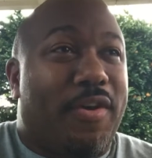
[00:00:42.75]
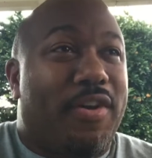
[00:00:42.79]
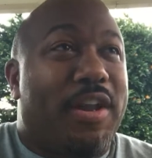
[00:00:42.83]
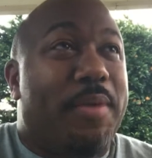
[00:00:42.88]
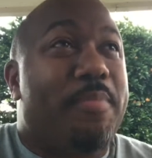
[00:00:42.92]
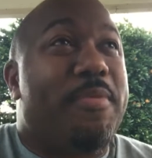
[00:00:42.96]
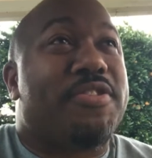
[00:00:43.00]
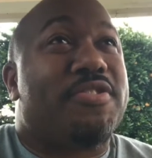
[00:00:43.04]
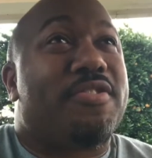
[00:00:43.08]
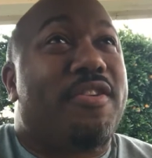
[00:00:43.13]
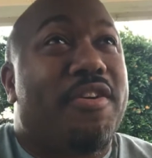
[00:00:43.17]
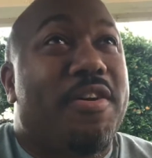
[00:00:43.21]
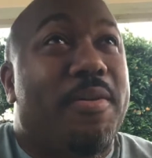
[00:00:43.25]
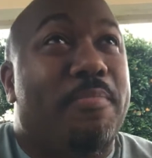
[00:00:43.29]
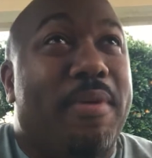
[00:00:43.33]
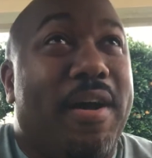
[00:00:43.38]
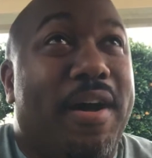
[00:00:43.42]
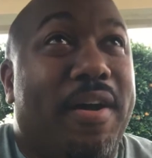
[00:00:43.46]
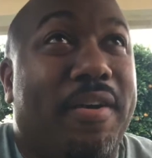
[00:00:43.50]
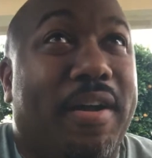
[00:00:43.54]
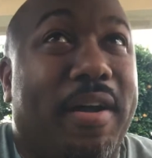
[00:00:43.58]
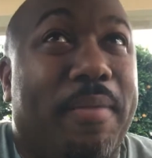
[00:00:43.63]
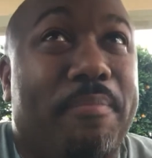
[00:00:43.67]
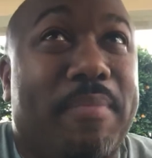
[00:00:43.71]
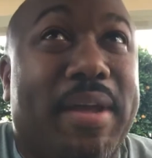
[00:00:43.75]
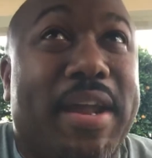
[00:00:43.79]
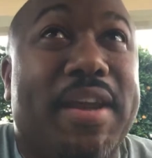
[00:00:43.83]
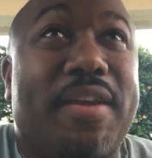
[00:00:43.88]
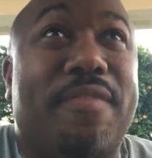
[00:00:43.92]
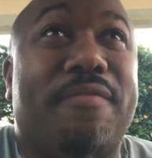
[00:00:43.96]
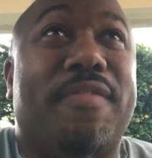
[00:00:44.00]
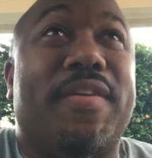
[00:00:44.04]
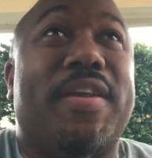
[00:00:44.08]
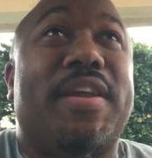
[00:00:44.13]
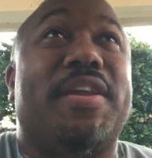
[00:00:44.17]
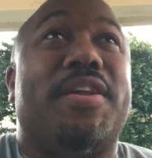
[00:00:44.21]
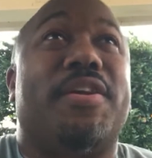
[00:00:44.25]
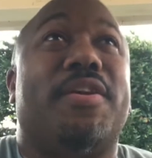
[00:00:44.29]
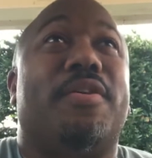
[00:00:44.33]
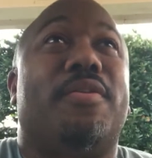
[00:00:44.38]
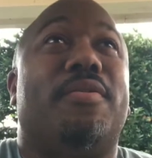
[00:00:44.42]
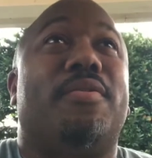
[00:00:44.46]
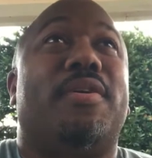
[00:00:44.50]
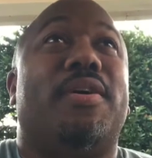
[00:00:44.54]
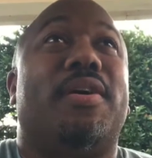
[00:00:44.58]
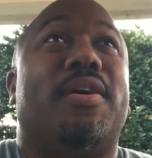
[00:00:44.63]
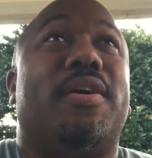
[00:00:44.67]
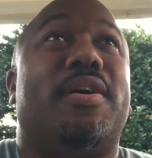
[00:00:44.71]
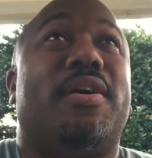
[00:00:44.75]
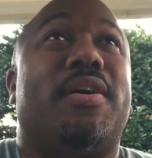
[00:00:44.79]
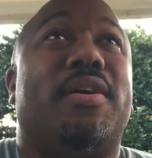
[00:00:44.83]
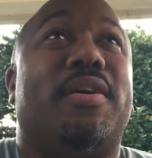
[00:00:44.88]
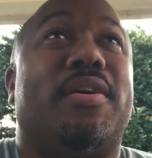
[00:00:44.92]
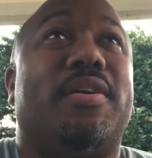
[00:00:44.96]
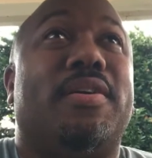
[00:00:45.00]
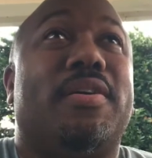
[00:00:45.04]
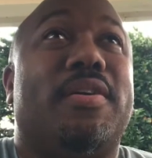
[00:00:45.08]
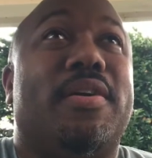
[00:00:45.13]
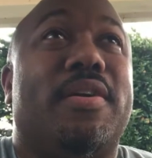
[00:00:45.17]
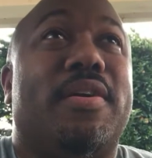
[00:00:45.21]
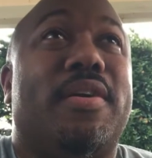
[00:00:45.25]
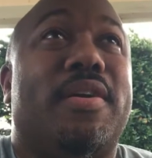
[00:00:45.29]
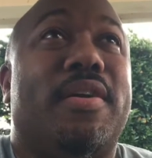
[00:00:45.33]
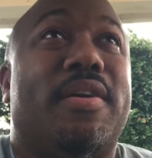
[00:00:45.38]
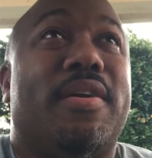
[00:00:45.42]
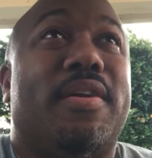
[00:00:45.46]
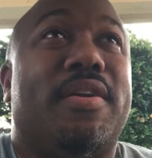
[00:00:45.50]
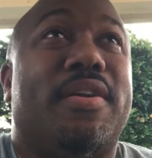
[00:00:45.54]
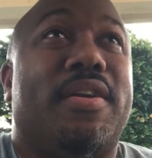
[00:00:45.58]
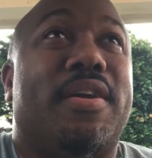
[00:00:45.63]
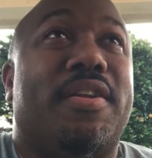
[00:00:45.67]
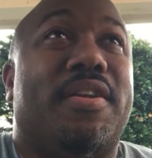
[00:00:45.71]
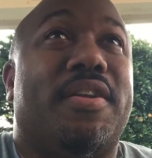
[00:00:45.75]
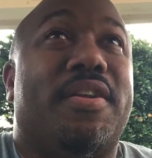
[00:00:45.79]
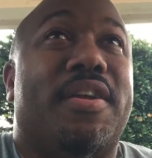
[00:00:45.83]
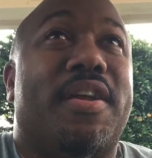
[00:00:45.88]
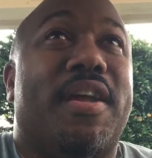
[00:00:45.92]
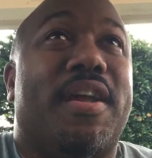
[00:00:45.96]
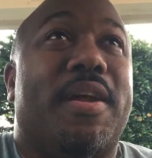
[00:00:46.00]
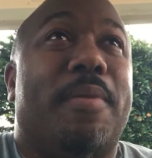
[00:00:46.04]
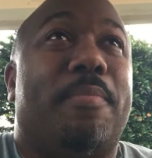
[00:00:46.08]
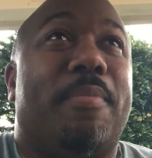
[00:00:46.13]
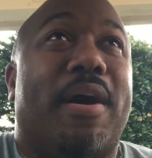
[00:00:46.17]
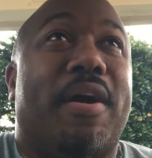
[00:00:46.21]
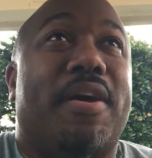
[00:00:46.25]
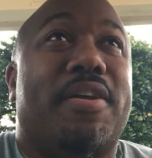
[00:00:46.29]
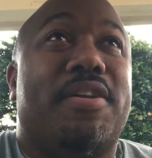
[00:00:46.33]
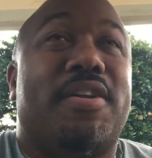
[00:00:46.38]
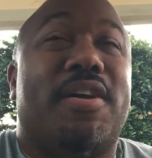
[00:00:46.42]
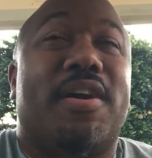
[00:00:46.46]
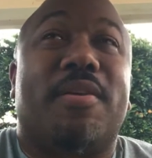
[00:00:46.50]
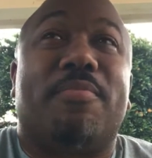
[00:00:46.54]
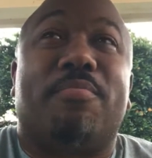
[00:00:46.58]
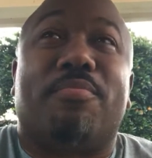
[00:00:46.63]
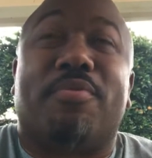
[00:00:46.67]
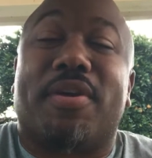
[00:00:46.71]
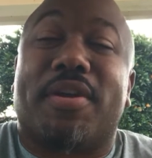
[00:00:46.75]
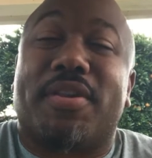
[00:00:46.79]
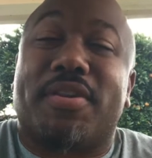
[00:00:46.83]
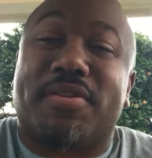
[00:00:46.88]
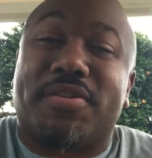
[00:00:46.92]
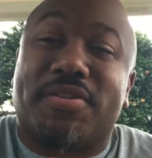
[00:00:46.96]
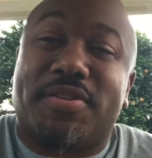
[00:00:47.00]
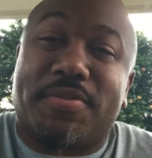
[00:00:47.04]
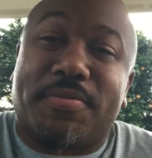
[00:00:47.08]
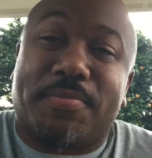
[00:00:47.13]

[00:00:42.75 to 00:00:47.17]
let me talk about, I made a video the other day about young brothers,